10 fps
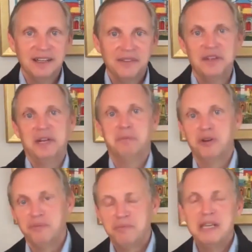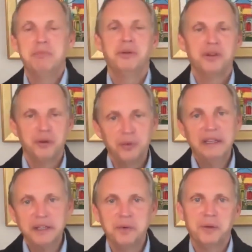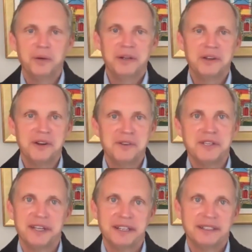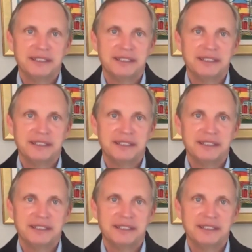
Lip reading: the number of people that really want to work in our city.